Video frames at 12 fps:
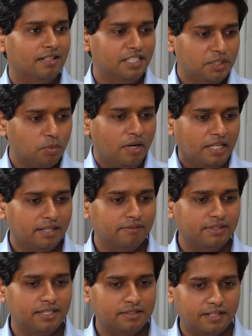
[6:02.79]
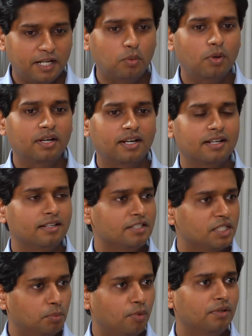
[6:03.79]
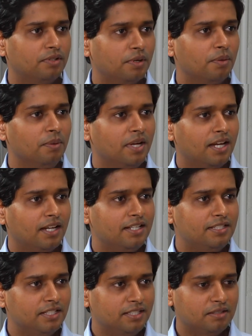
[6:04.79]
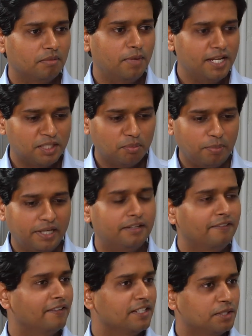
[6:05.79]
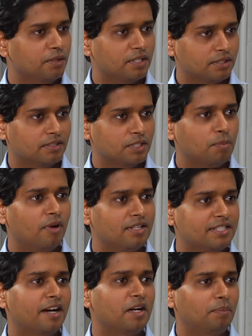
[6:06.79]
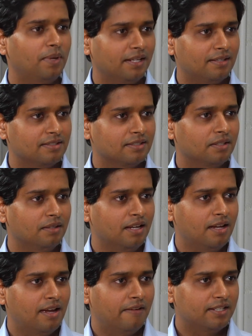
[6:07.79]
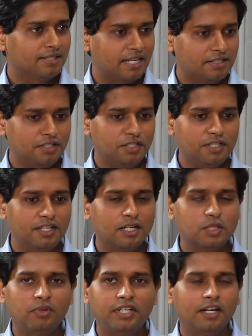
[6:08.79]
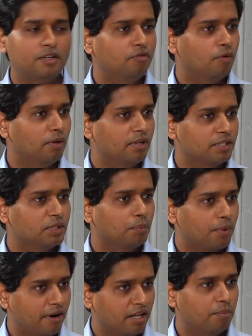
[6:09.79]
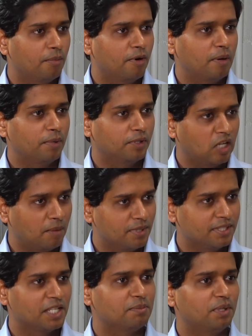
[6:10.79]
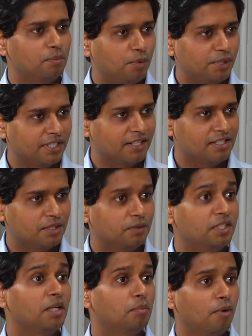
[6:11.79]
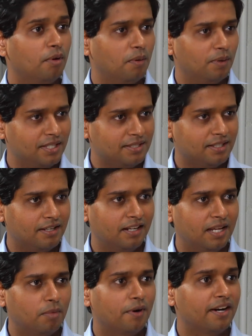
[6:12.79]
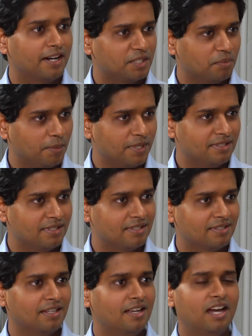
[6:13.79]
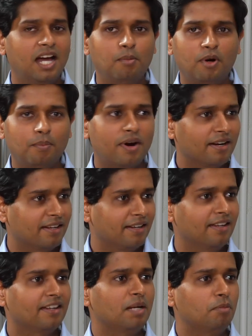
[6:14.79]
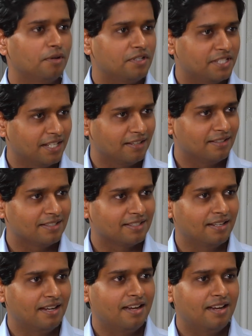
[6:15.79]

Just working with this network and the support crew, it just makes a big difference to a small startup like us, you know. Because as engineers, we tend to focus on the product more, but Thomas has been pushing us to think more holistically about it as a business, about marketing, about sales.